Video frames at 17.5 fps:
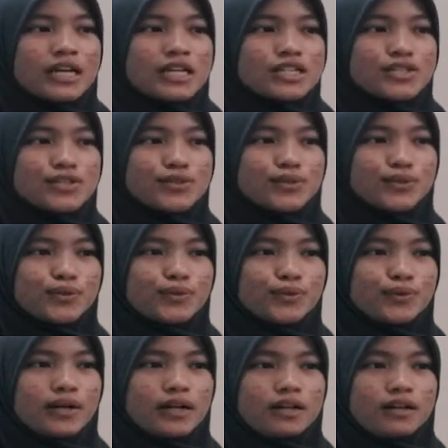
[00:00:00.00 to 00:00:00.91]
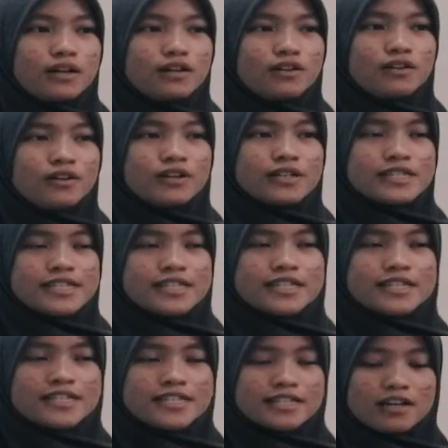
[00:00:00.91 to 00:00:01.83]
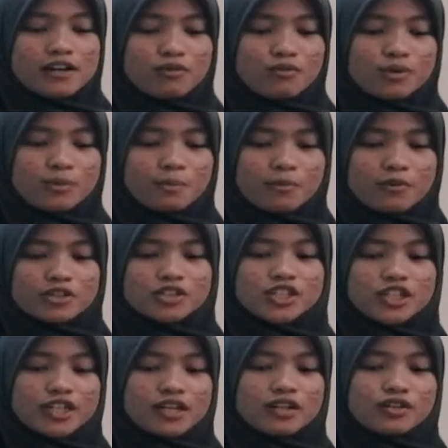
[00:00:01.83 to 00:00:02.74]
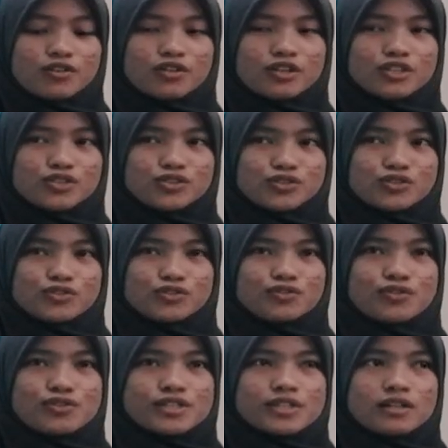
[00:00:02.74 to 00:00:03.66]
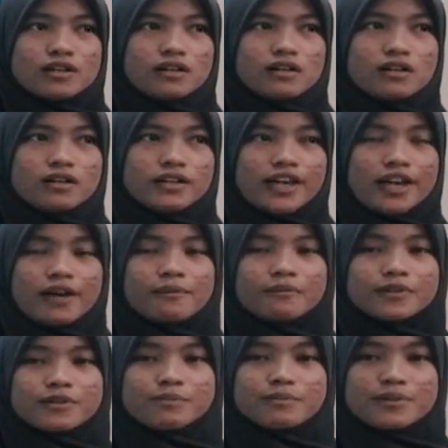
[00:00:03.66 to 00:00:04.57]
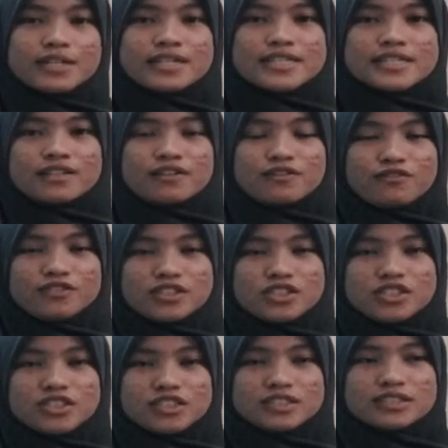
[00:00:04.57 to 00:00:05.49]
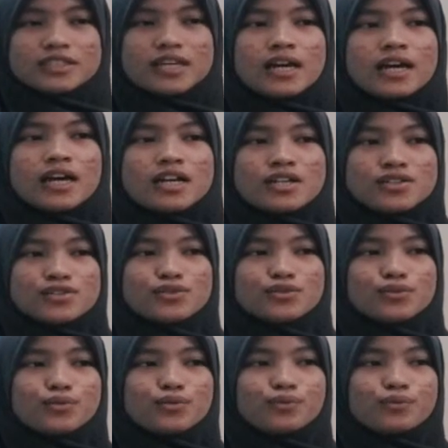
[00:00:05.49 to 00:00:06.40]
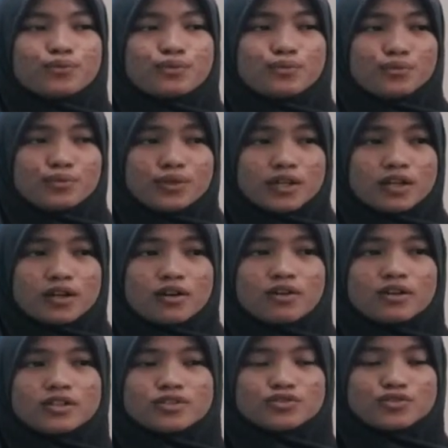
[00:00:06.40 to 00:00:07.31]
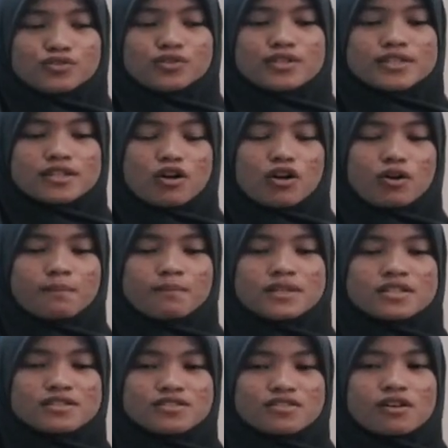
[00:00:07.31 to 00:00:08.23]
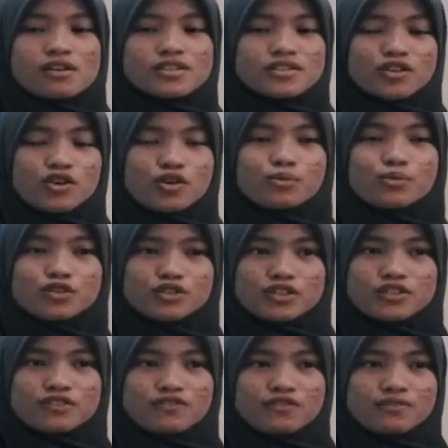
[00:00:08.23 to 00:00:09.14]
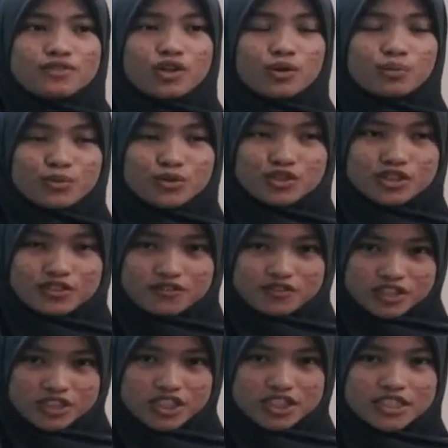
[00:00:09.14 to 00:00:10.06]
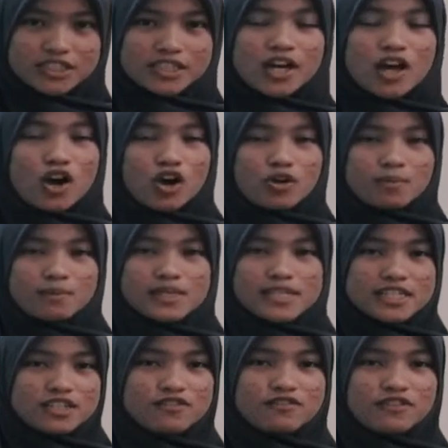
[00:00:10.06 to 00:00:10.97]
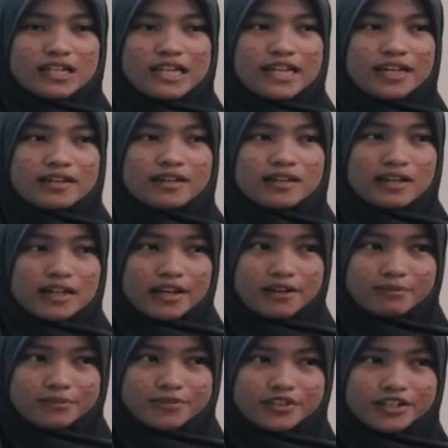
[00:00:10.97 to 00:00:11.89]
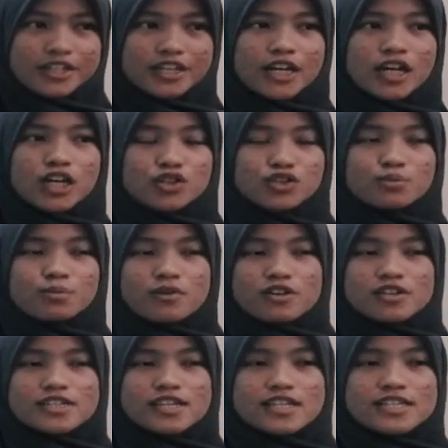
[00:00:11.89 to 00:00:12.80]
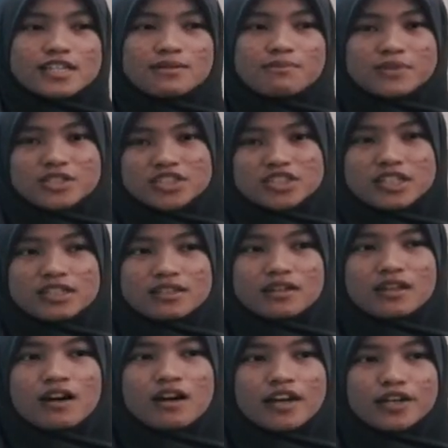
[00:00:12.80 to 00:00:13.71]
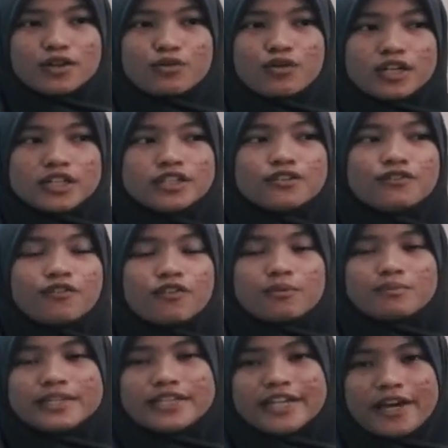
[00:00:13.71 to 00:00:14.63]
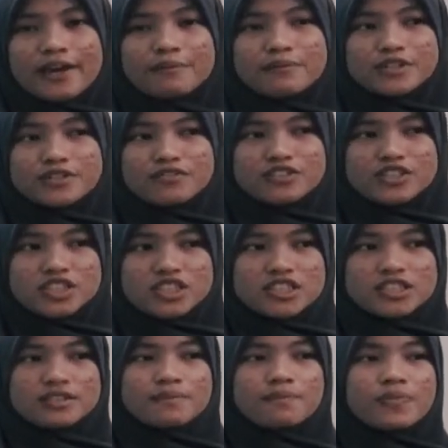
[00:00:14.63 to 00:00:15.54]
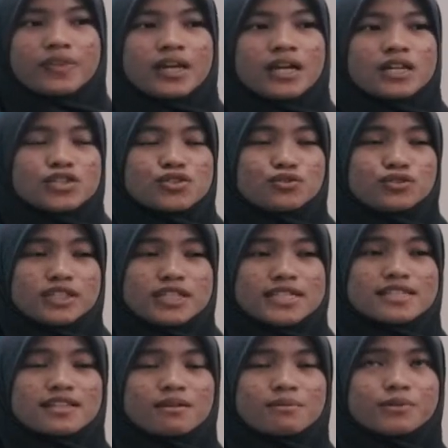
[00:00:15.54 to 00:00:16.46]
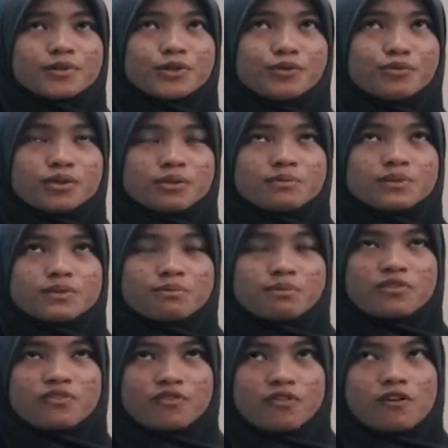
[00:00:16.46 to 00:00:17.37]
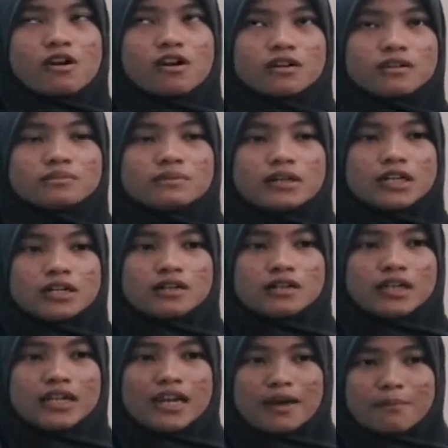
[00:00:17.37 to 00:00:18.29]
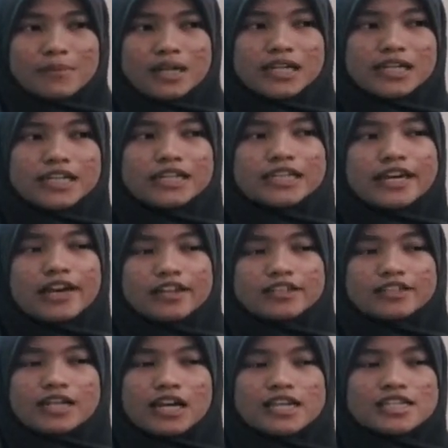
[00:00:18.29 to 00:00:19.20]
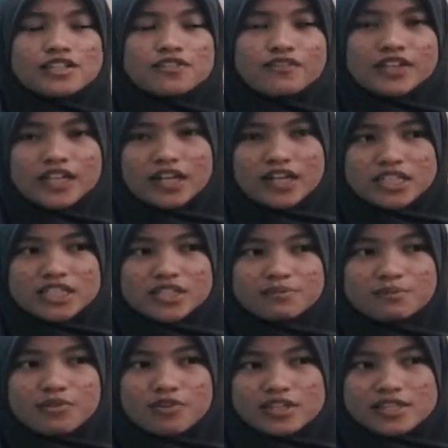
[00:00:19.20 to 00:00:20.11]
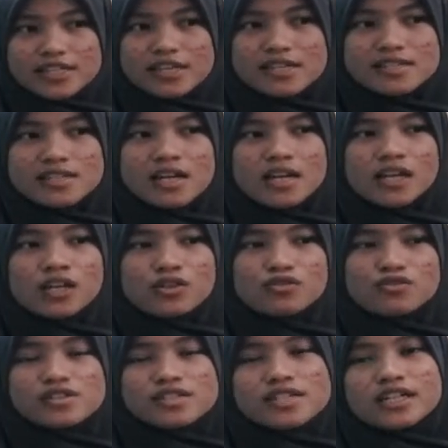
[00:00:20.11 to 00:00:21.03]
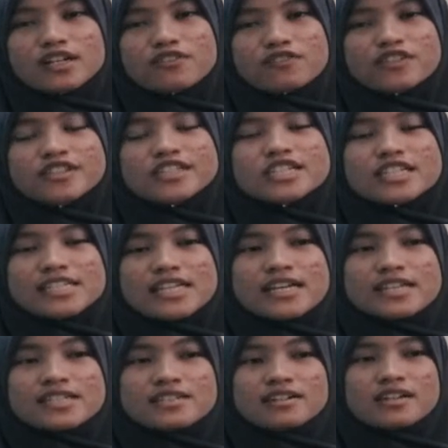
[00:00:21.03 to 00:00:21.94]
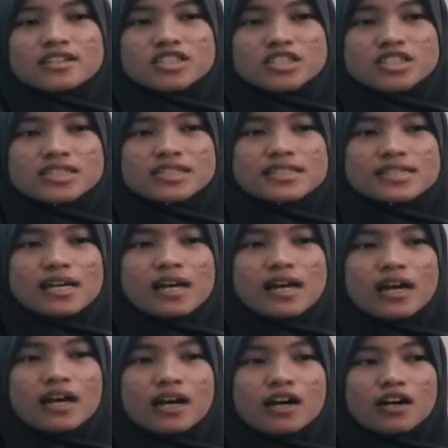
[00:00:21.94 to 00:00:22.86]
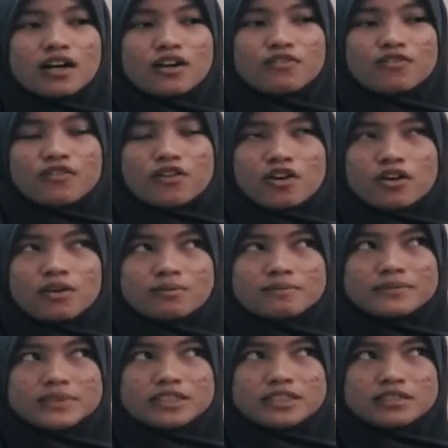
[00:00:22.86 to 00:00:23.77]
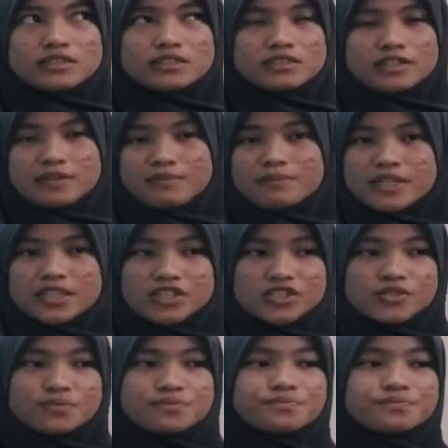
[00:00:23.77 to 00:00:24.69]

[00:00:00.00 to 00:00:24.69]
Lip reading: So since our project are going to use camera-based vision, so we are going to use open source computer vision OpenCV library to process image data acquired from the camera vision. So this library will be perform a labeling and classification process using a features extraction from the image.